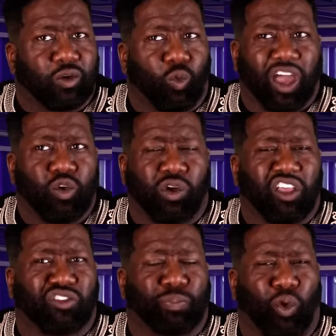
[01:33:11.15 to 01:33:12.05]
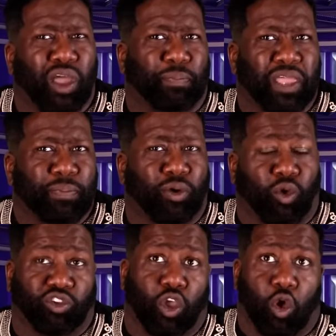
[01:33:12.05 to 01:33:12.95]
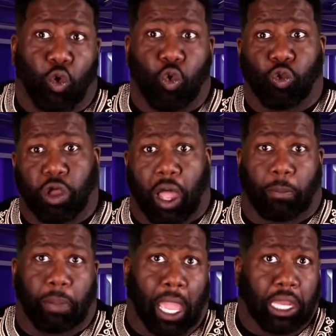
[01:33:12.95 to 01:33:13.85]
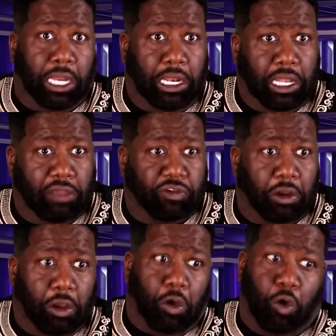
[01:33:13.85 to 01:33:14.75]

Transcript: Why you want to exploit people? Or, ooh, look how bad they living.